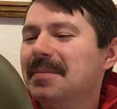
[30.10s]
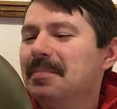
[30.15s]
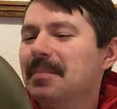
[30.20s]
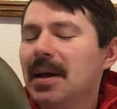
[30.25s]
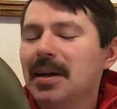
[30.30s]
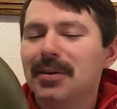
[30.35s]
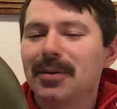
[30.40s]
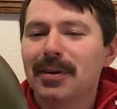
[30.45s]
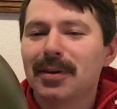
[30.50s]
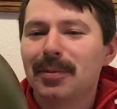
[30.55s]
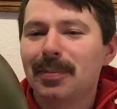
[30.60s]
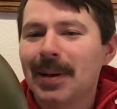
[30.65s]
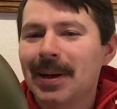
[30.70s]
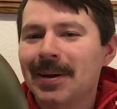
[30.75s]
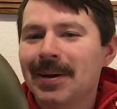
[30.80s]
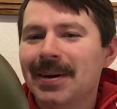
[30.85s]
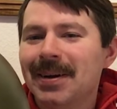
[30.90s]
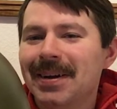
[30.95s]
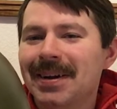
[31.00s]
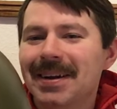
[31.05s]
Metric's
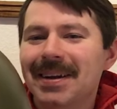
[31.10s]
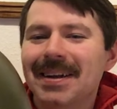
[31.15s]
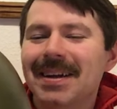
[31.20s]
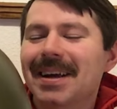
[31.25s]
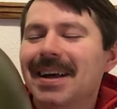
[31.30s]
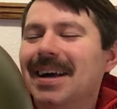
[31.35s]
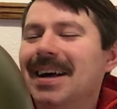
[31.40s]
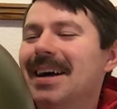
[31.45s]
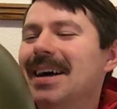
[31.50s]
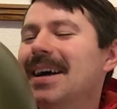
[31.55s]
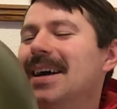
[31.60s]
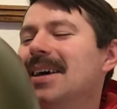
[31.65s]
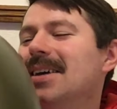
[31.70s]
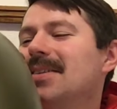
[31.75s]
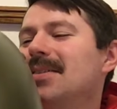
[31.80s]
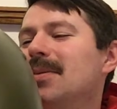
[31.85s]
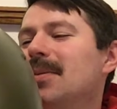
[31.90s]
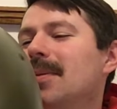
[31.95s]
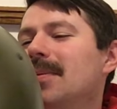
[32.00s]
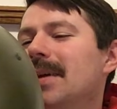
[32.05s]
better. Uh,
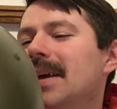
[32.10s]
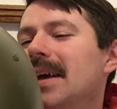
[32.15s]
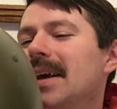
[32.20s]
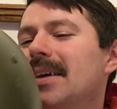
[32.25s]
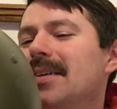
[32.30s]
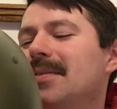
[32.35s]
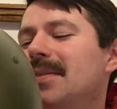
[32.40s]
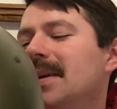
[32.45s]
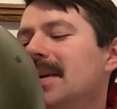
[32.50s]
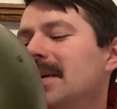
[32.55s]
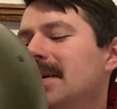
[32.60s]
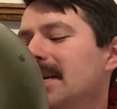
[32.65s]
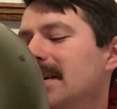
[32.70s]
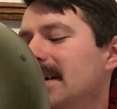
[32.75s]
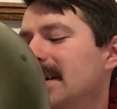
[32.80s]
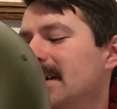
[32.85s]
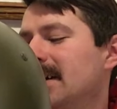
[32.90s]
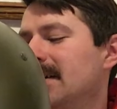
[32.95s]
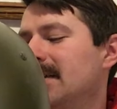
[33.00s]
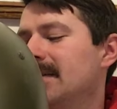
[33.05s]
so what we have here
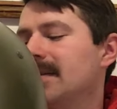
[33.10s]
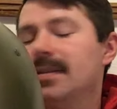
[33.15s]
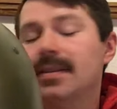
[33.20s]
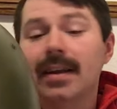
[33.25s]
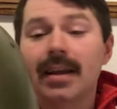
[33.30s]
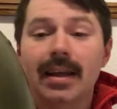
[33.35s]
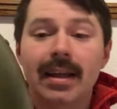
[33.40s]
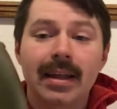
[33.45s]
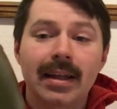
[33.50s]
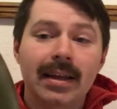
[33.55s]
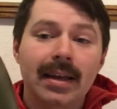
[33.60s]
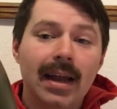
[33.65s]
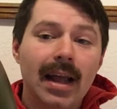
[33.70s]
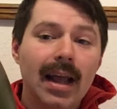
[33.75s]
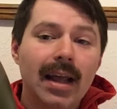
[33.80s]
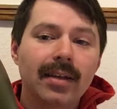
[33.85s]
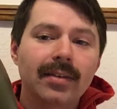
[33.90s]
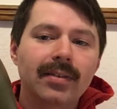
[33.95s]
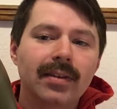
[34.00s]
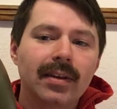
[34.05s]
is an
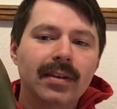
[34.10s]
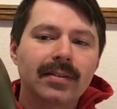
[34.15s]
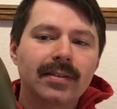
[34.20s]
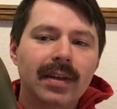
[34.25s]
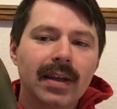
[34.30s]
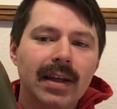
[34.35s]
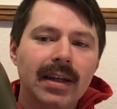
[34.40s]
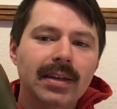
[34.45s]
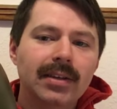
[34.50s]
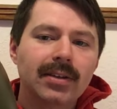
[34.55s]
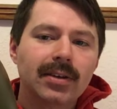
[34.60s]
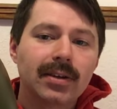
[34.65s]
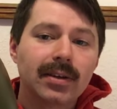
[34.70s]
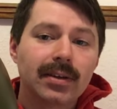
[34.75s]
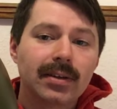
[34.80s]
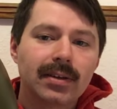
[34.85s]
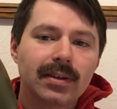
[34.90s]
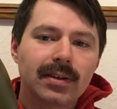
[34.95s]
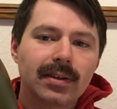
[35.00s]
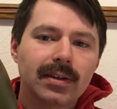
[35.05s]
S S H
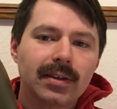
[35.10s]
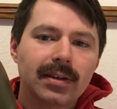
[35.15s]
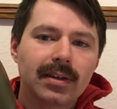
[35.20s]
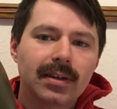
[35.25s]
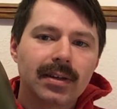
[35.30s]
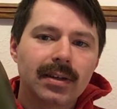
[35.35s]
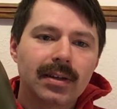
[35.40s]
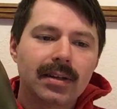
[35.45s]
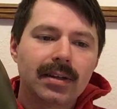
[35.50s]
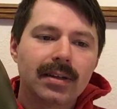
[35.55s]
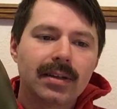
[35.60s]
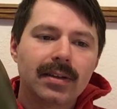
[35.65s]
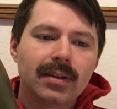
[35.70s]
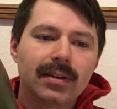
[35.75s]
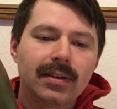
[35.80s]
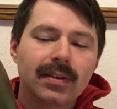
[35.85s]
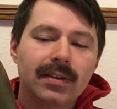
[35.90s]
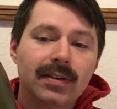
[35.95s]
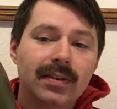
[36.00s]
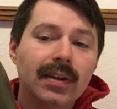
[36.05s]

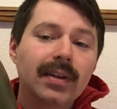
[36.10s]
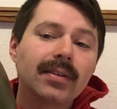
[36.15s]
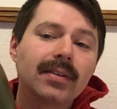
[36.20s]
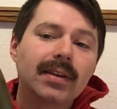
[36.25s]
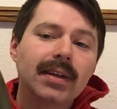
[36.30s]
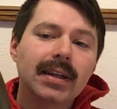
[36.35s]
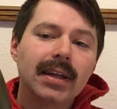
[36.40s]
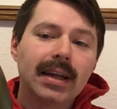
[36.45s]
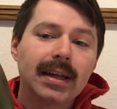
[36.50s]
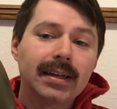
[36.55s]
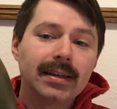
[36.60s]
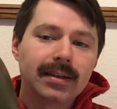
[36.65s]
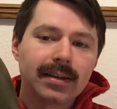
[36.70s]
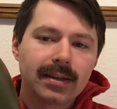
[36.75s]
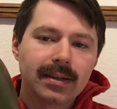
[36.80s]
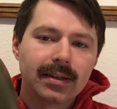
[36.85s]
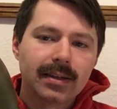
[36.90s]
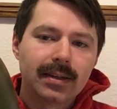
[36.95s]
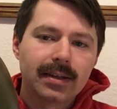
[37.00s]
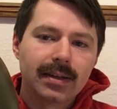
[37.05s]
sixty-eight
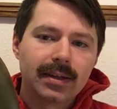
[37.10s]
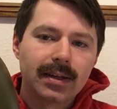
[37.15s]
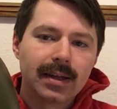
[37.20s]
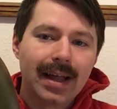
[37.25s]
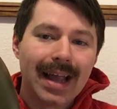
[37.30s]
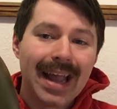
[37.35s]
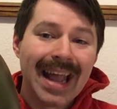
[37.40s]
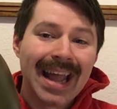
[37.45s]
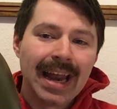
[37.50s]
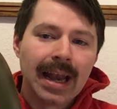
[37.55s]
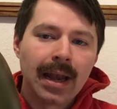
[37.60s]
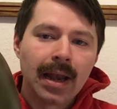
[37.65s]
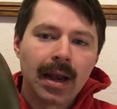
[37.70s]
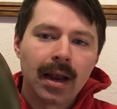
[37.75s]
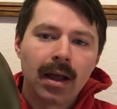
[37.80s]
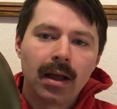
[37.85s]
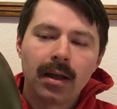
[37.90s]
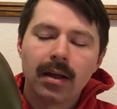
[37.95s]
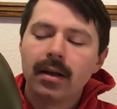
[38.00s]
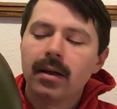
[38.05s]

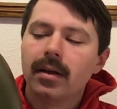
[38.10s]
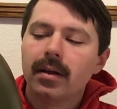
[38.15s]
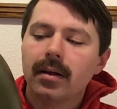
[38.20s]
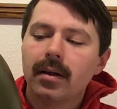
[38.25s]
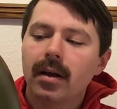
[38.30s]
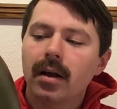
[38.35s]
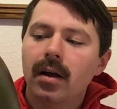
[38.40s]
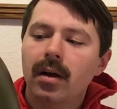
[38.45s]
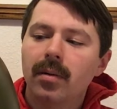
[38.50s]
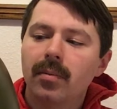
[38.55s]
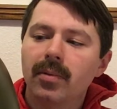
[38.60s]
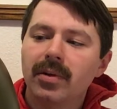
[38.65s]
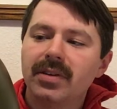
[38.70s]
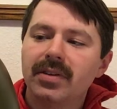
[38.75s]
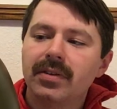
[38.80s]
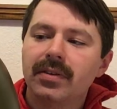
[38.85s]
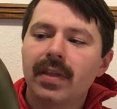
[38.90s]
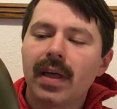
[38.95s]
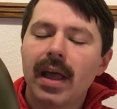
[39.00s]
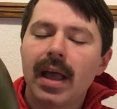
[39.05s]
N, um,
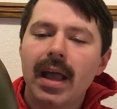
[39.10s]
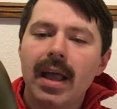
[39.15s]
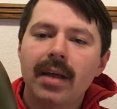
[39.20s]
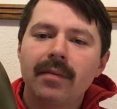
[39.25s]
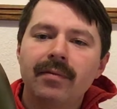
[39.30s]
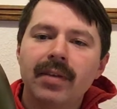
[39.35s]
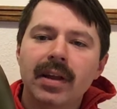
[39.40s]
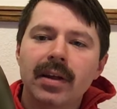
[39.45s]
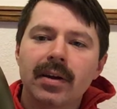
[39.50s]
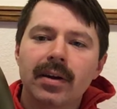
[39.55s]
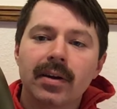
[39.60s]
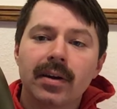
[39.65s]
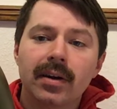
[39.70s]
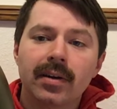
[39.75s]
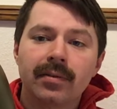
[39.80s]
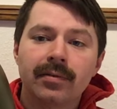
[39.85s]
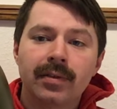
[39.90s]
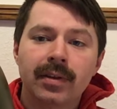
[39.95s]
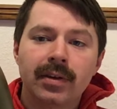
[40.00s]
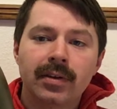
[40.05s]
which is the heavier
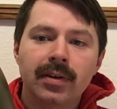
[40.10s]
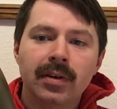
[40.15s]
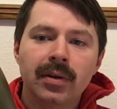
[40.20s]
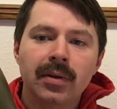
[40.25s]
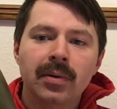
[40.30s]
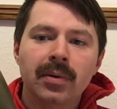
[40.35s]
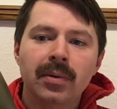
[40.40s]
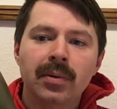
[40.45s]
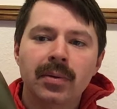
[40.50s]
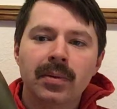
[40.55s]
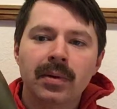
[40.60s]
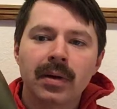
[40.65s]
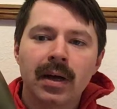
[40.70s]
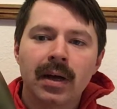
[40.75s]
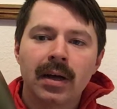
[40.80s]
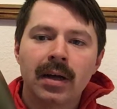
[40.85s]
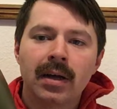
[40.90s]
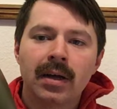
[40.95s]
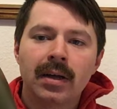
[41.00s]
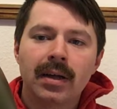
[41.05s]
of the two
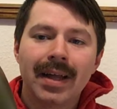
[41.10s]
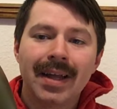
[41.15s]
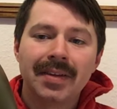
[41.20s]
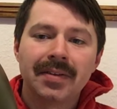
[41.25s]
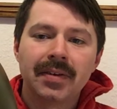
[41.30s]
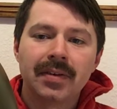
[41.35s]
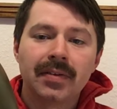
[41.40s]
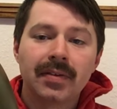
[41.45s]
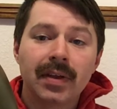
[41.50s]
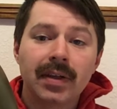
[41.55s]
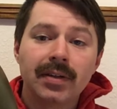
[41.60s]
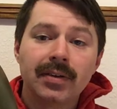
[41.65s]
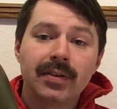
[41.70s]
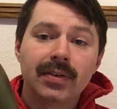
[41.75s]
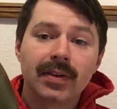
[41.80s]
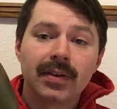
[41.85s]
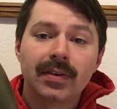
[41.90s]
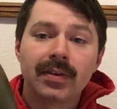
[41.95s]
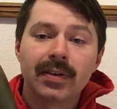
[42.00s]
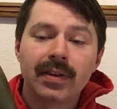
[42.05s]
uh, S S H
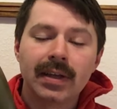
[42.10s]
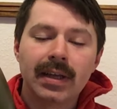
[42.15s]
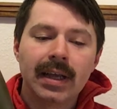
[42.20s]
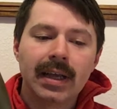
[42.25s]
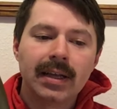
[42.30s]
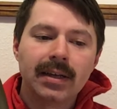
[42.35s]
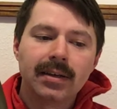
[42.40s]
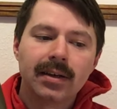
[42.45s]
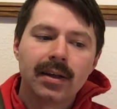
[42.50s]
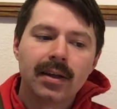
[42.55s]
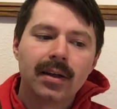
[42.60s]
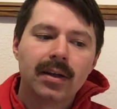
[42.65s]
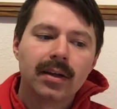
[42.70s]
sixty-eight